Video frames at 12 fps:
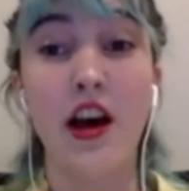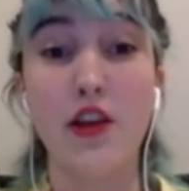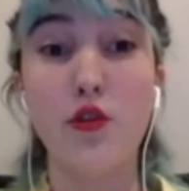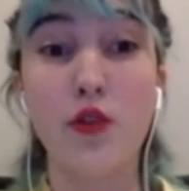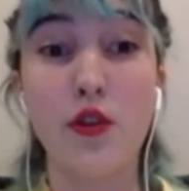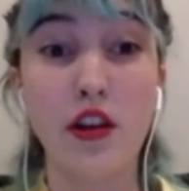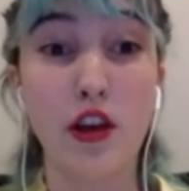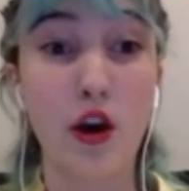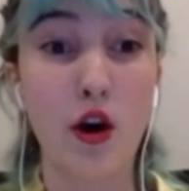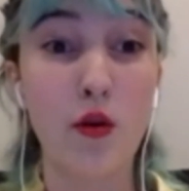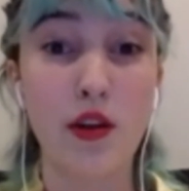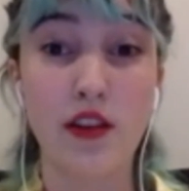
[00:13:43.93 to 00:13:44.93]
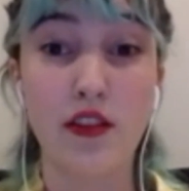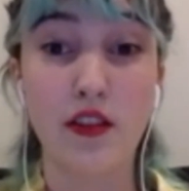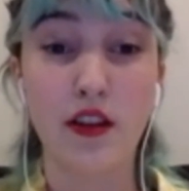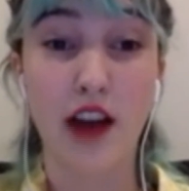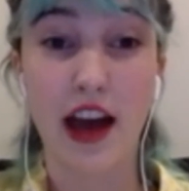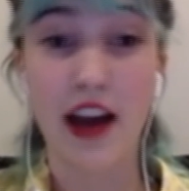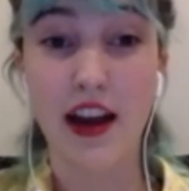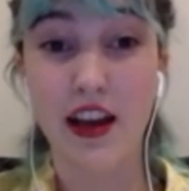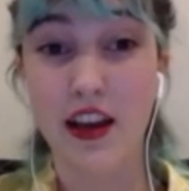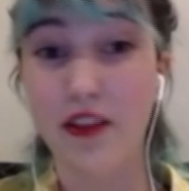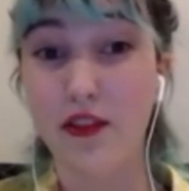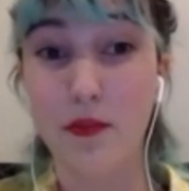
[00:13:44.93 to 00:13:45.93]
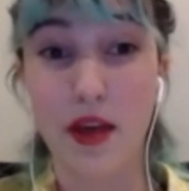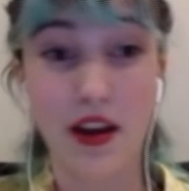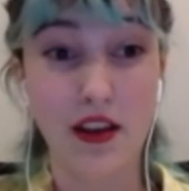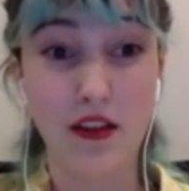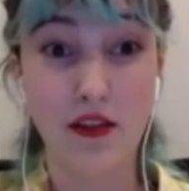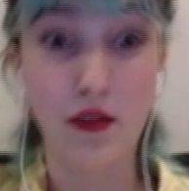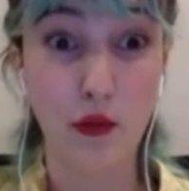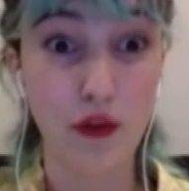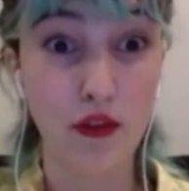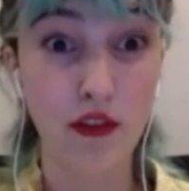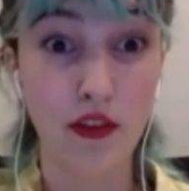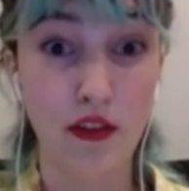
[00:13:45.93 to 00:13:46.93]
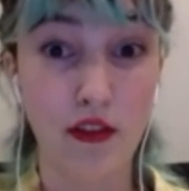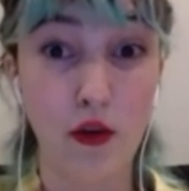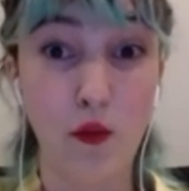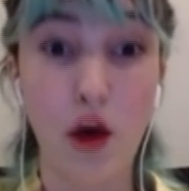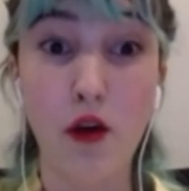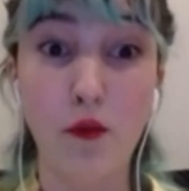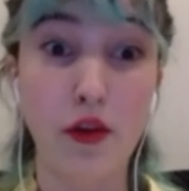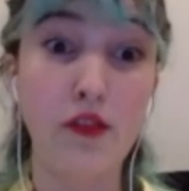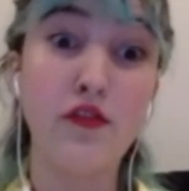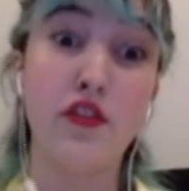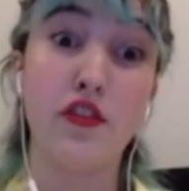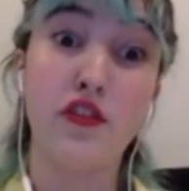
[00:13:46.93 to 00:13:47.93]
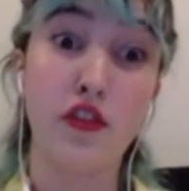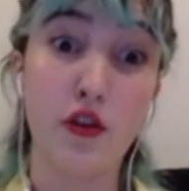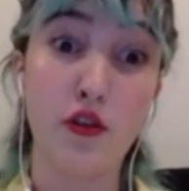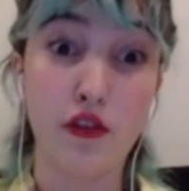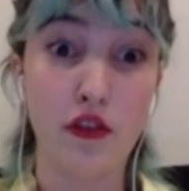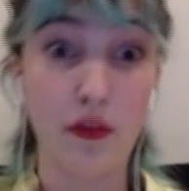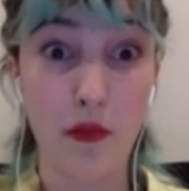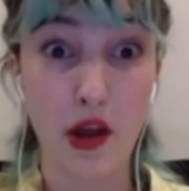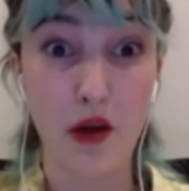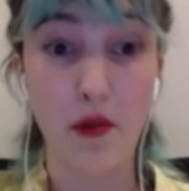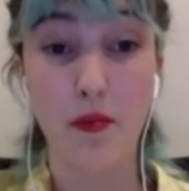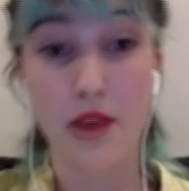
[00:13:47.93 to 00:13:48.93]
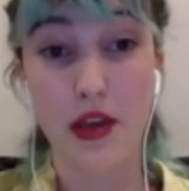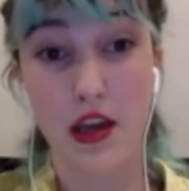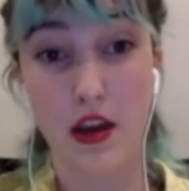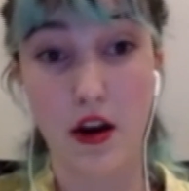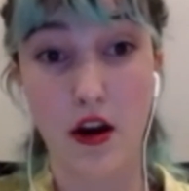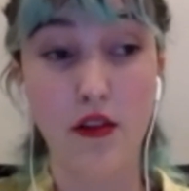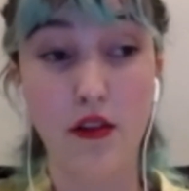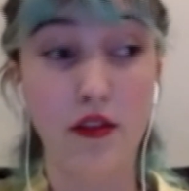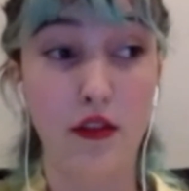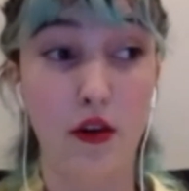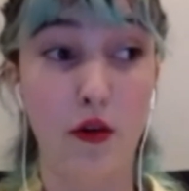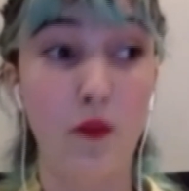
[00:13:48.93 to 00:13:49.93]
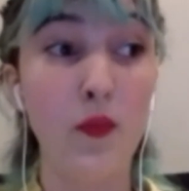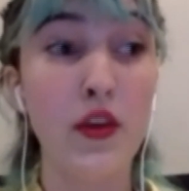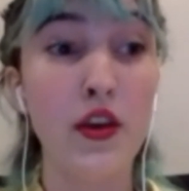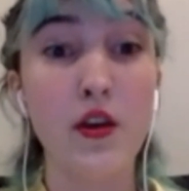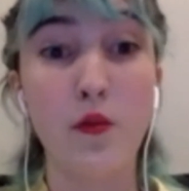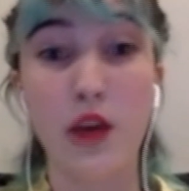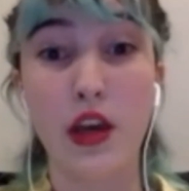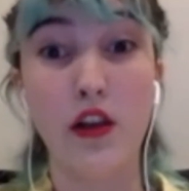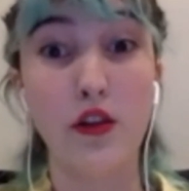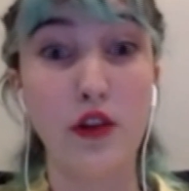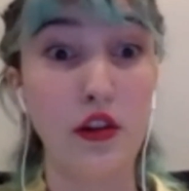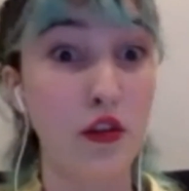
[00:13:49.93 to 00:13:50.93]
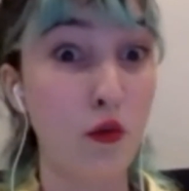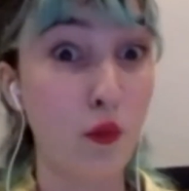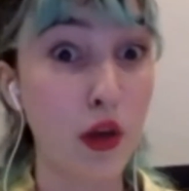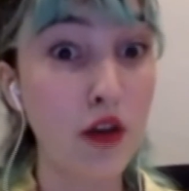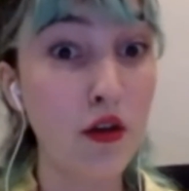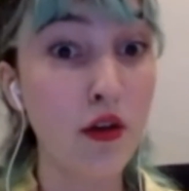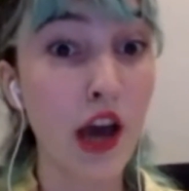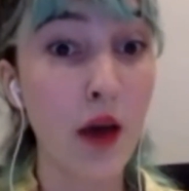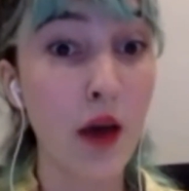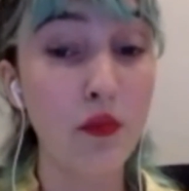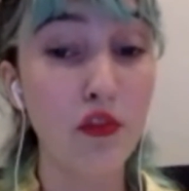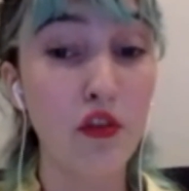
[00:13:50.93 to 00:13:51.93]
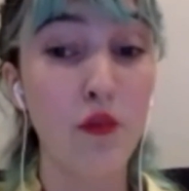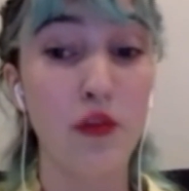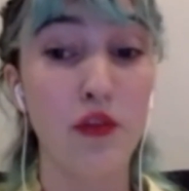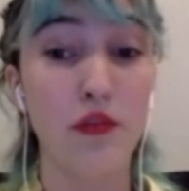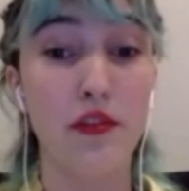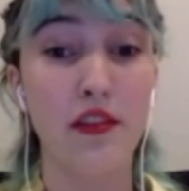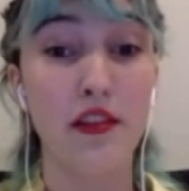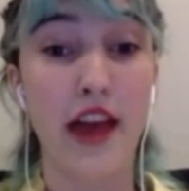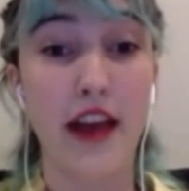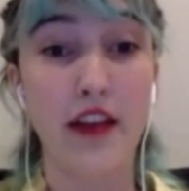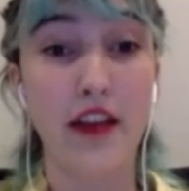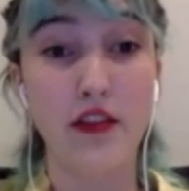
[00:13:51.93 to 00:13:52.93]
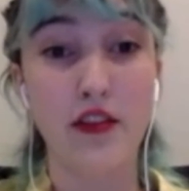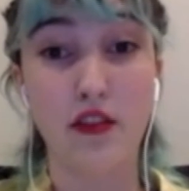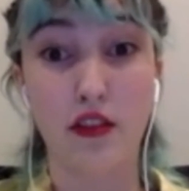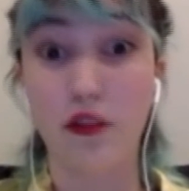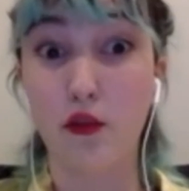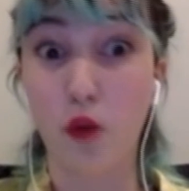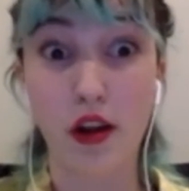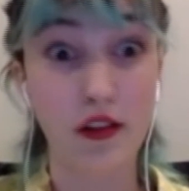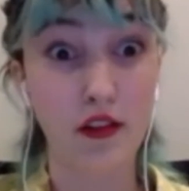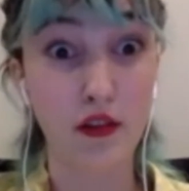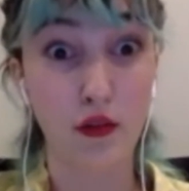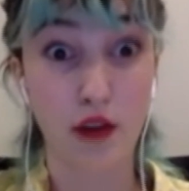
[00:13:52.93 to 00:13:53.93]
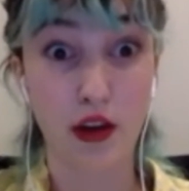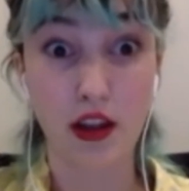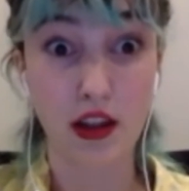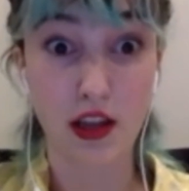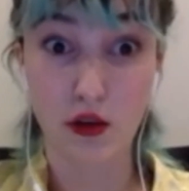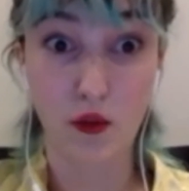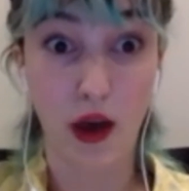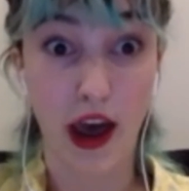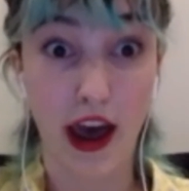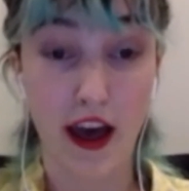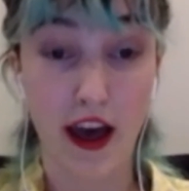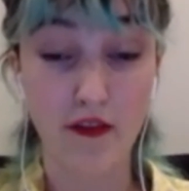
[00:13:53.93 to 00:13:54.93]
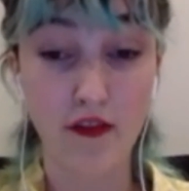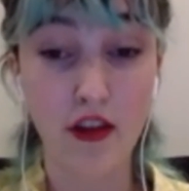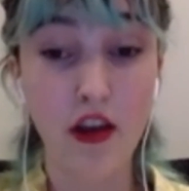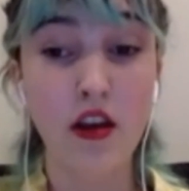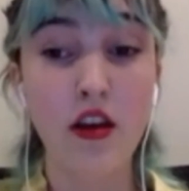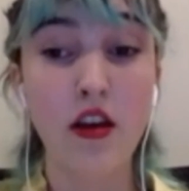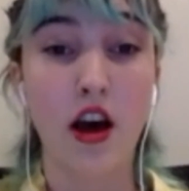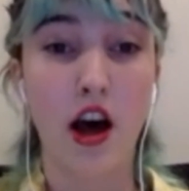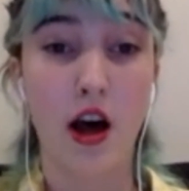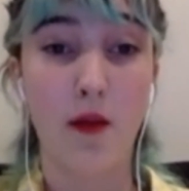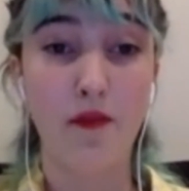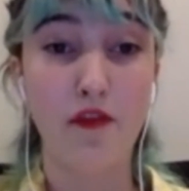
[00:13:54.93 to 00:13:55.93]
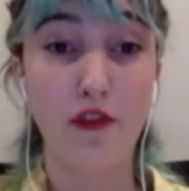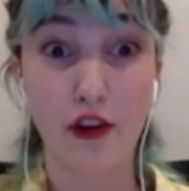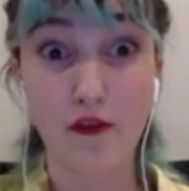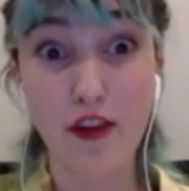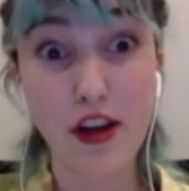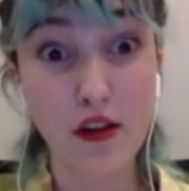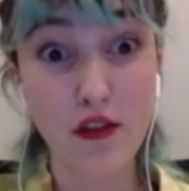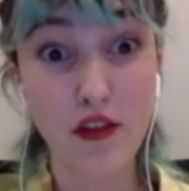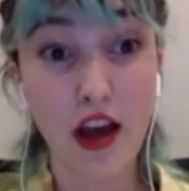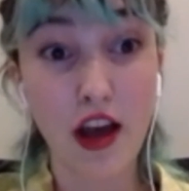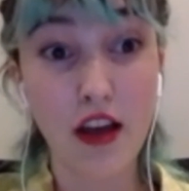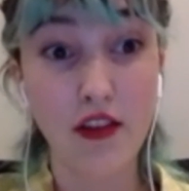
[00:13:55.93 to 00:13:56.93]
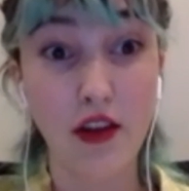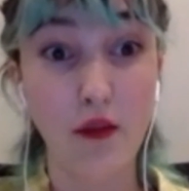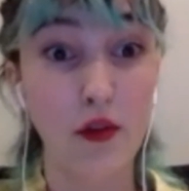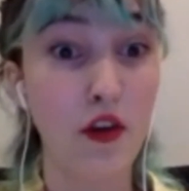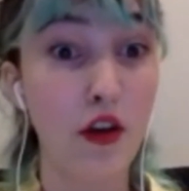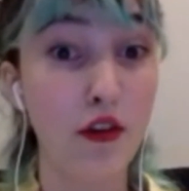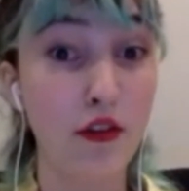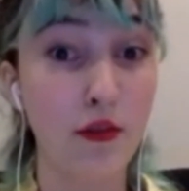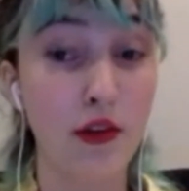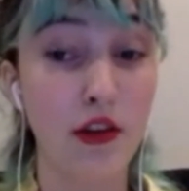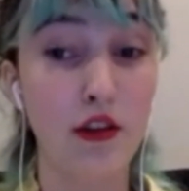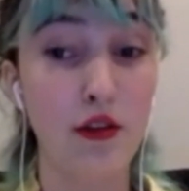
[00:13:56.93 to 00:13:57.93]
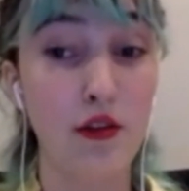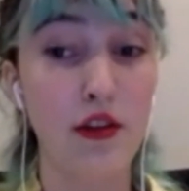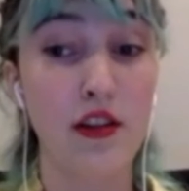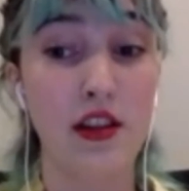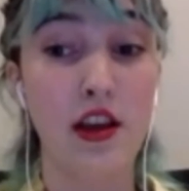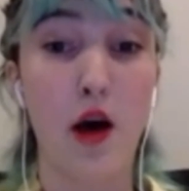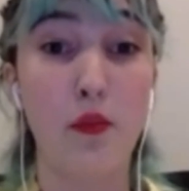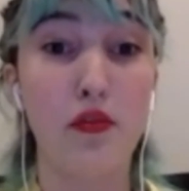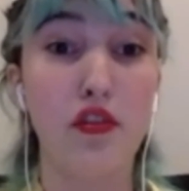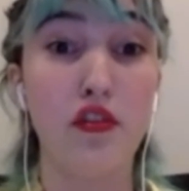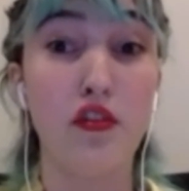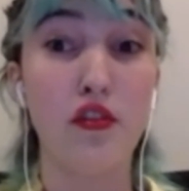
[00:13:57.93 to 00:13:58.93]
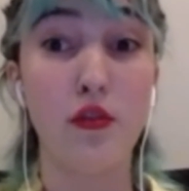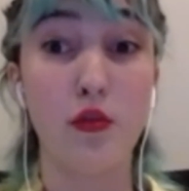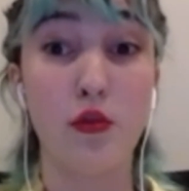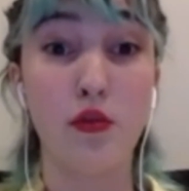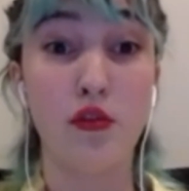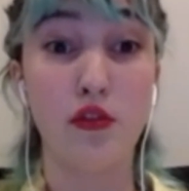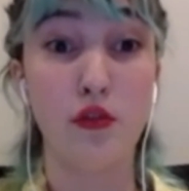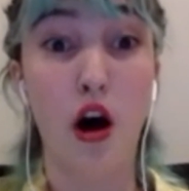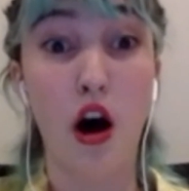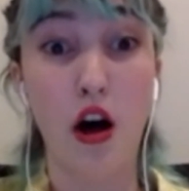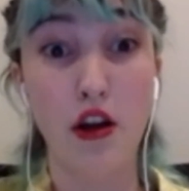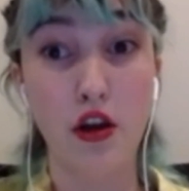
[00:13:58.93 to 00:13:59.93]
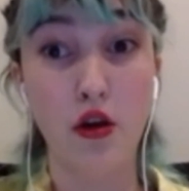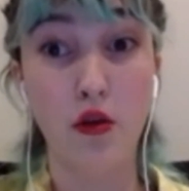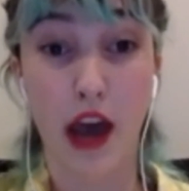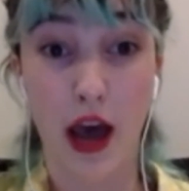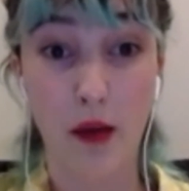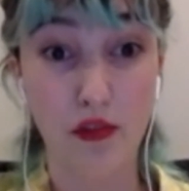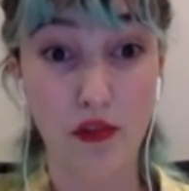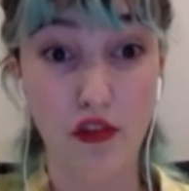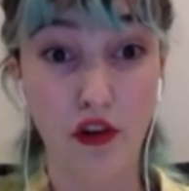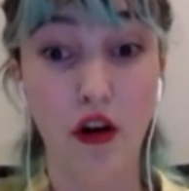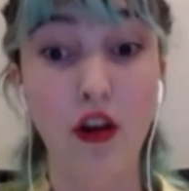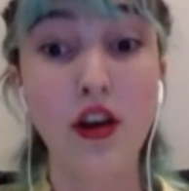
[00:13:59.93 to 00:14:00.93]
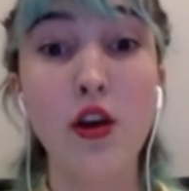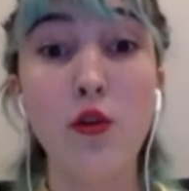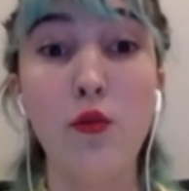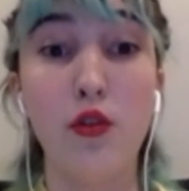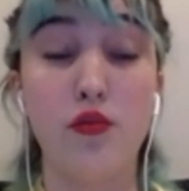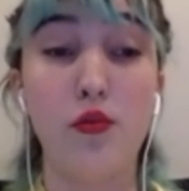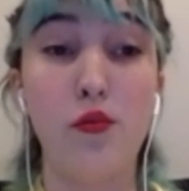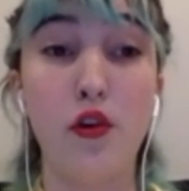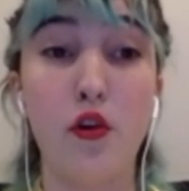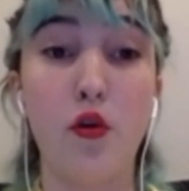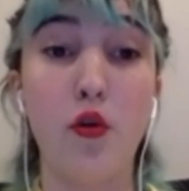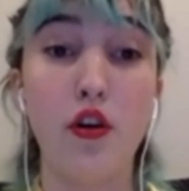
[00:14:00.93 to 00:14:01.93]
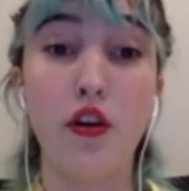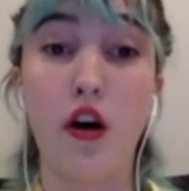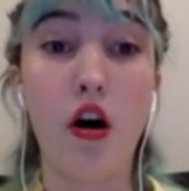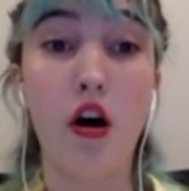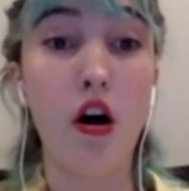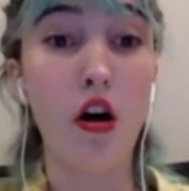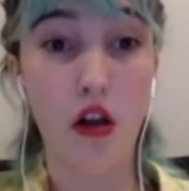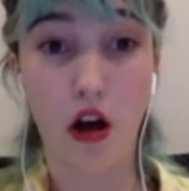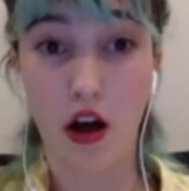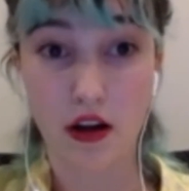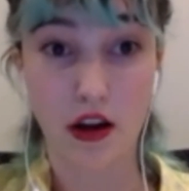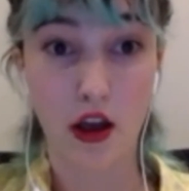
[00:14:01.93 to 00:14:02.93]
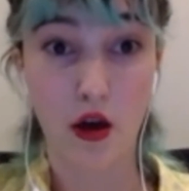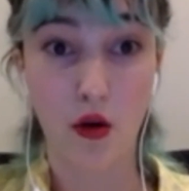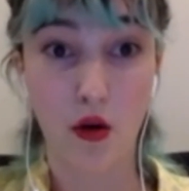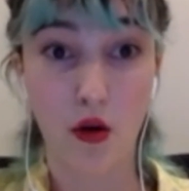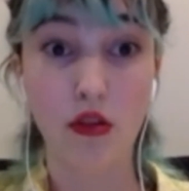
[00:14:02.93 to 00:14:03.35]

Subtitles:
You can go and start adding as many sources as you want. We've just showed you the minimum here. So we included the window capture, which will select just one screen that you have for your video chat. And we've also included the option to do audio capture, which will record all audio